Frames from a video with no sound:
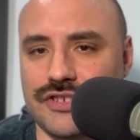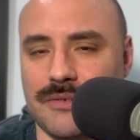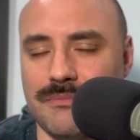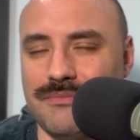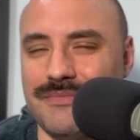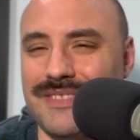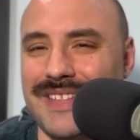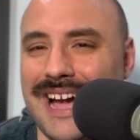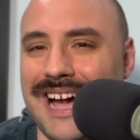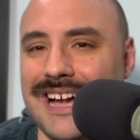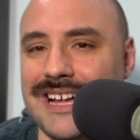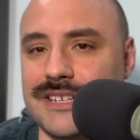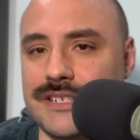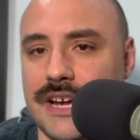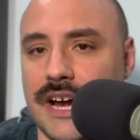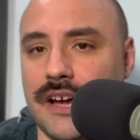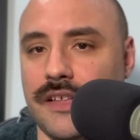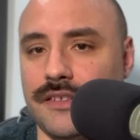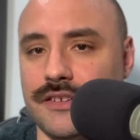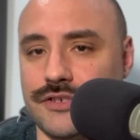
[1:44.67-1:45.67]
So I'm not
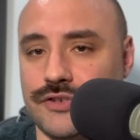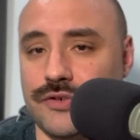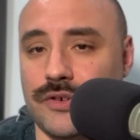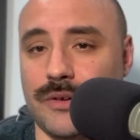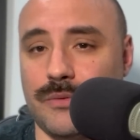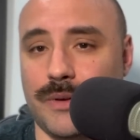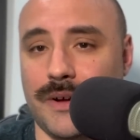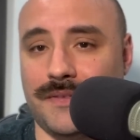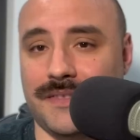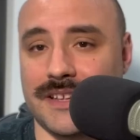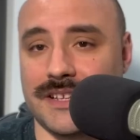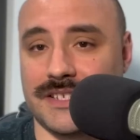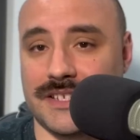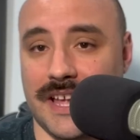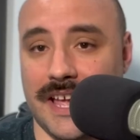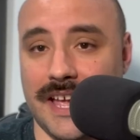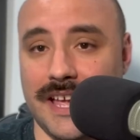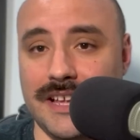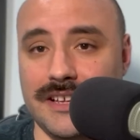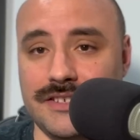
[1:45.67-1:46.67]
entirely sure what this
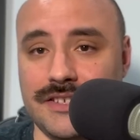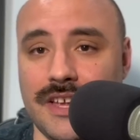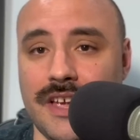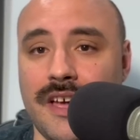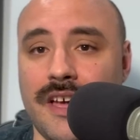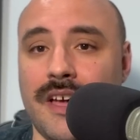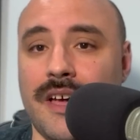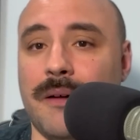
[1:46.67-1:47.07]
is,